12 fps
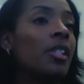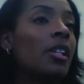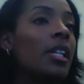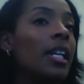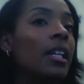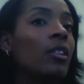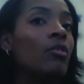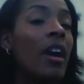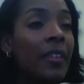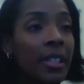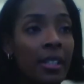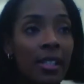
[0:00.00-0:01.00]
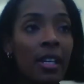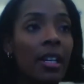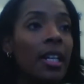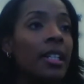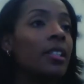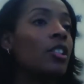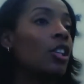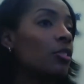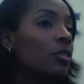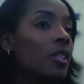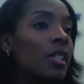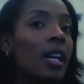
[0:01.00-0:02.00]
in graphic design,
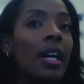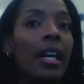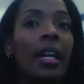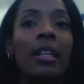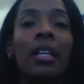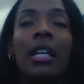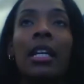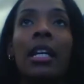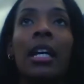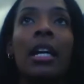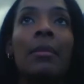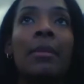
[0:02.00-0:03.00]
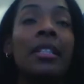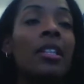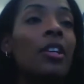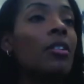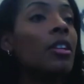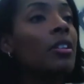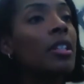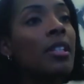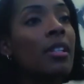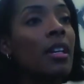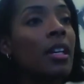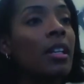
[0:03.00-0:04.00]
industrial design, interior
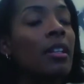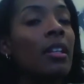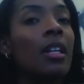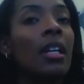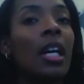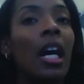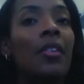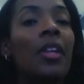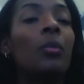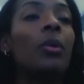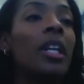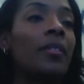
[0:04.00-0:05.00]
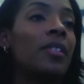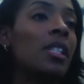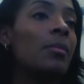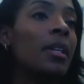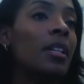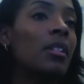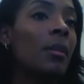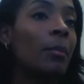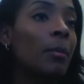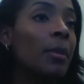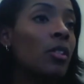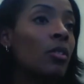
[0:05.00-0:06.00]
design, they would have to submit a
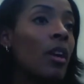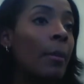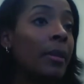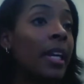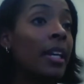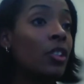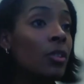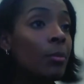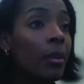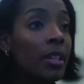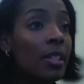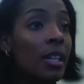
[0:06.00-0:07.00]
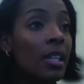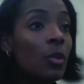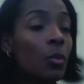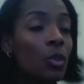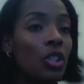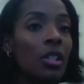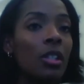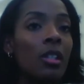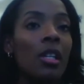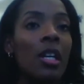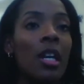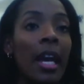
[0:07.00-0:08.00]
supplemental application process, which
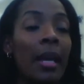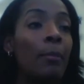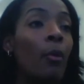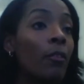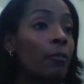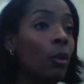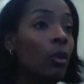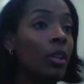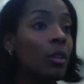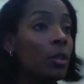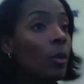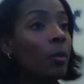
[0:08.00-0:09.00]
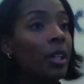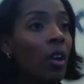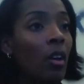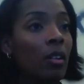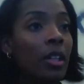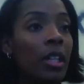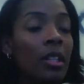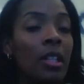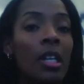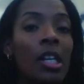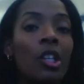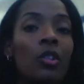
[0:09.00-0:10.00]
is a portfolio is what we call it.
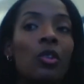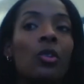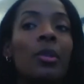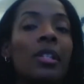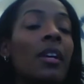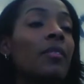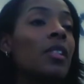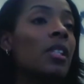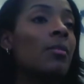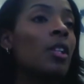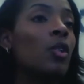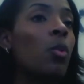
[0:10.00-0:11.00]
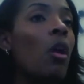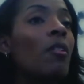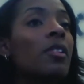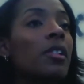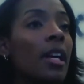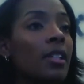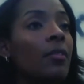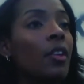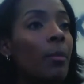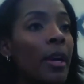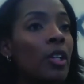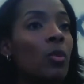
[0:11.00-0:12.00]
So students have to submit 12 slides of their
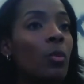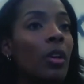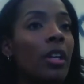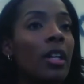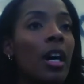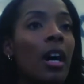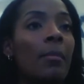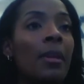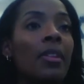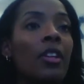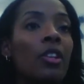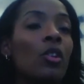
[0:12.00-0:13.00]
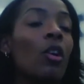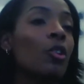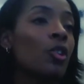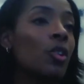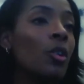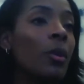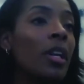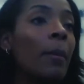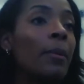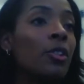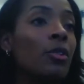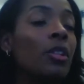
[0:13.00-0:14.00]
best work. And there's also an
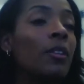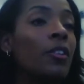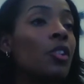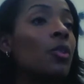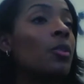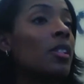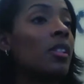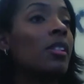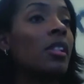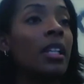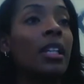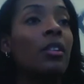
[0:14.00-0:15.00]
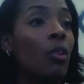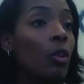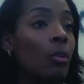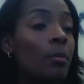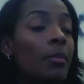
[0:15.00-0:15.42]
opportunity for students to study in Rome